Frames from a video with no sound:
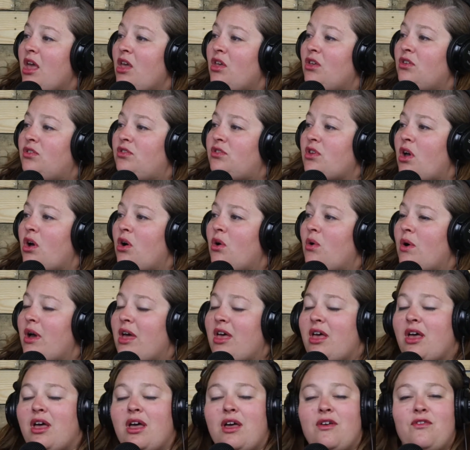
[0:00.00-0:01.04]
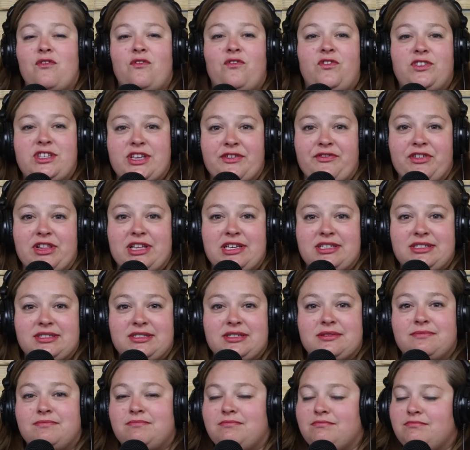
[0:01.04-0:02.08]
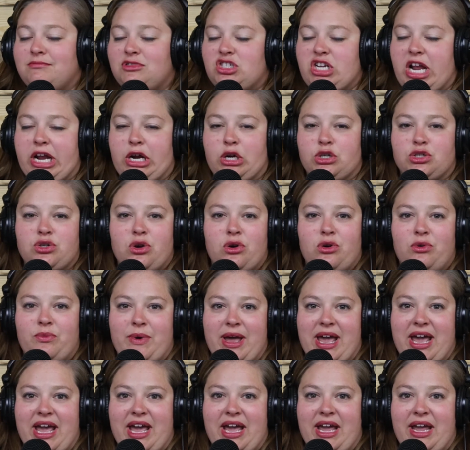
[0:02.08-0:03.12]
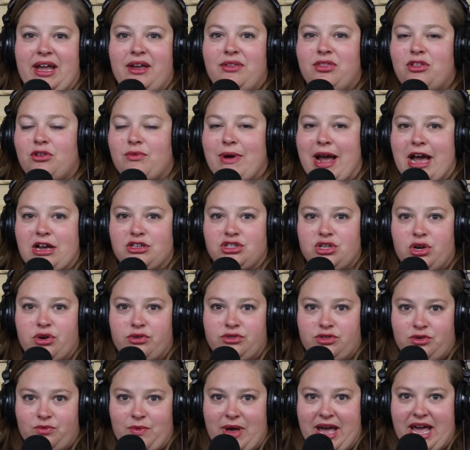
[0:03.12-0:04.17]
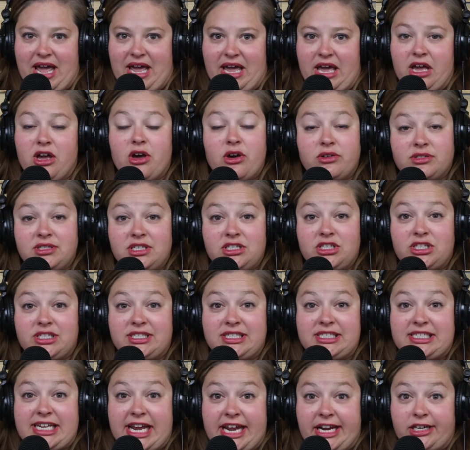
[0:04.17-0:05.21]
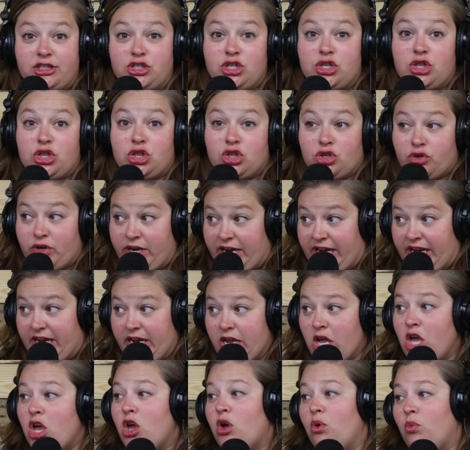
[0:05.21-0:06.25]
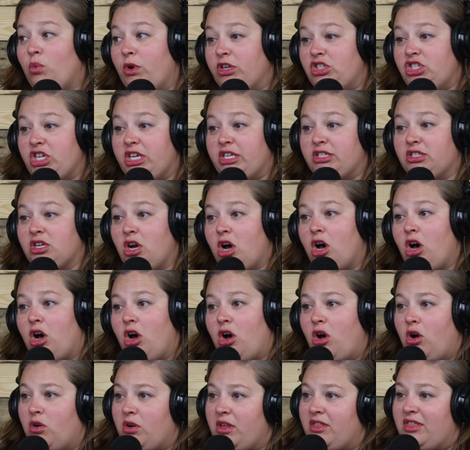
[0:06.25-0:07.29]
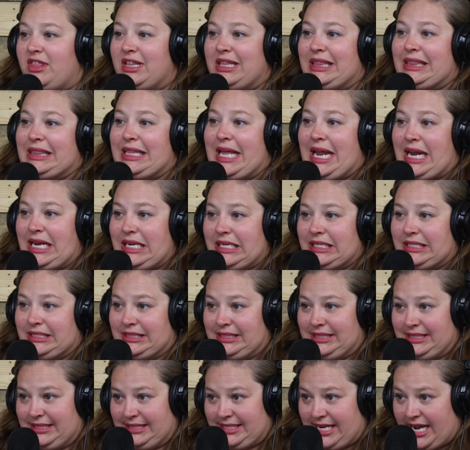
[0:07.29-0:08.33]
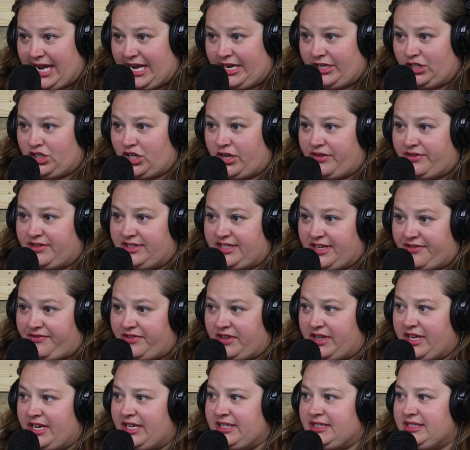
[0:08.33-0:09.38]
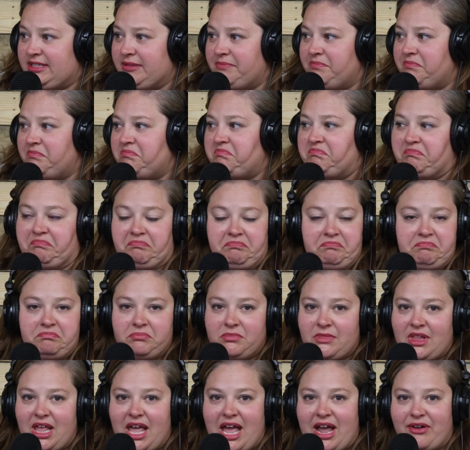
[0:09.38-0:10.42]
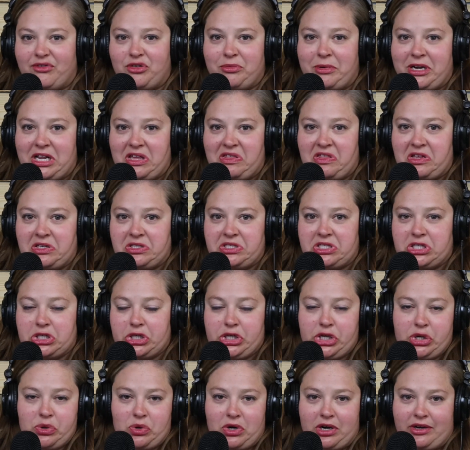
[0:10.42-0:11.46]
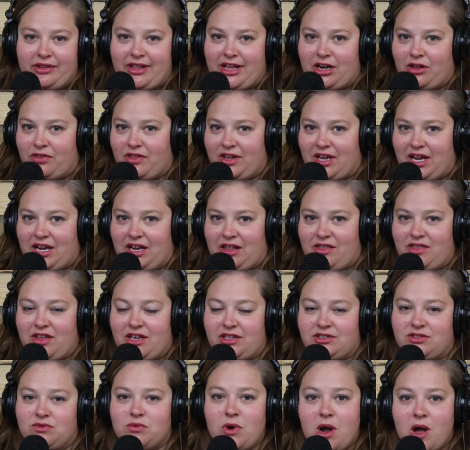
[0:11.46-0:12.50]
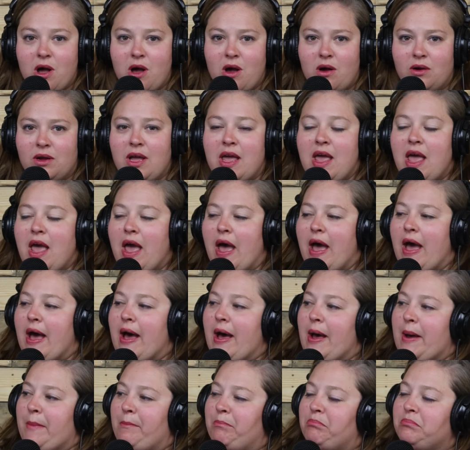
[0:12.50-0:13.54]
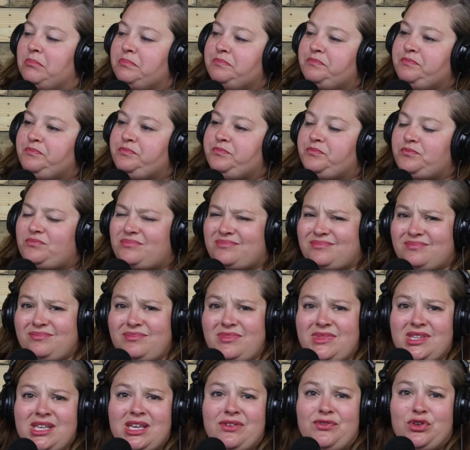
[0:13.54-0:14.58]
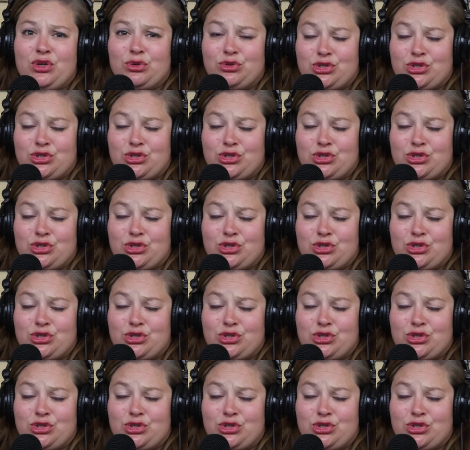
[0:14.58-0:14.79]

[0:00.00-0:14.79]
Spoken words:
So syphilis, chancres go away, the rash goes away. It goes into stage 3, which is called the latent stage of syphilis. Everybody thinks they're cured. They don't think anything's wrong. If you